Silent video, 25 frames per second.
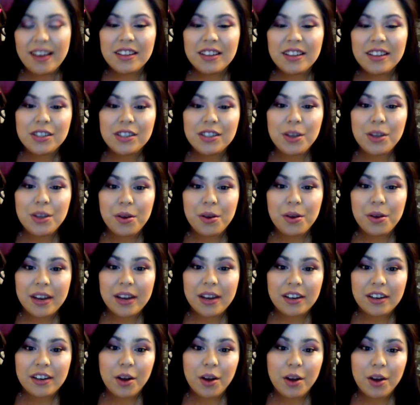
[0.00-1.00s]
just so you
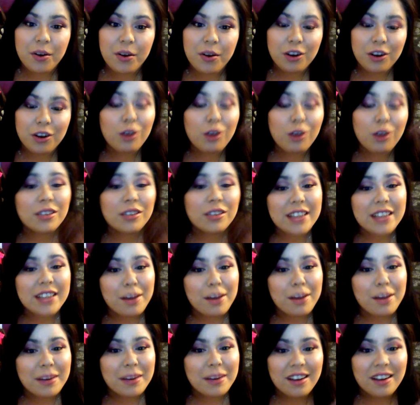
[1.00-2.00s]
can coat your whole
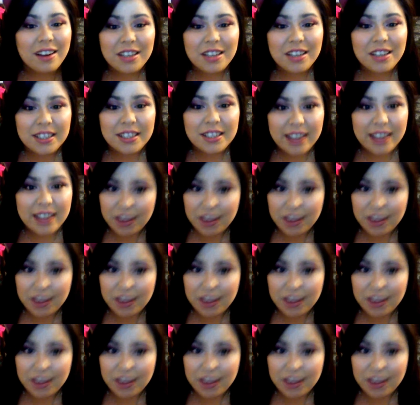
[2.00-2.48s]
scalp and not just